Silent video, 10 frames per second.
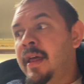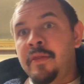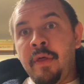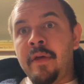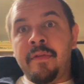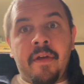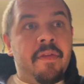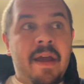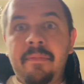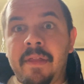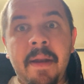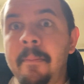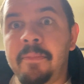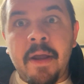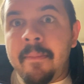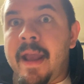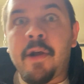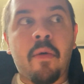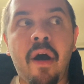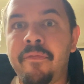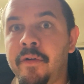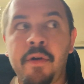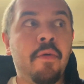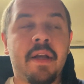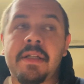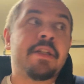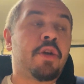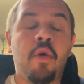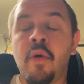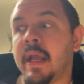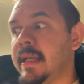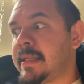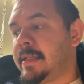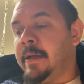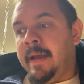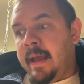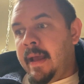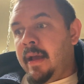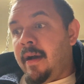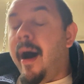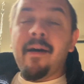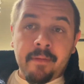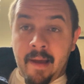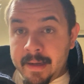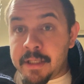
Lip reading: then make Crawford and Ugas. Because Ugas, unlike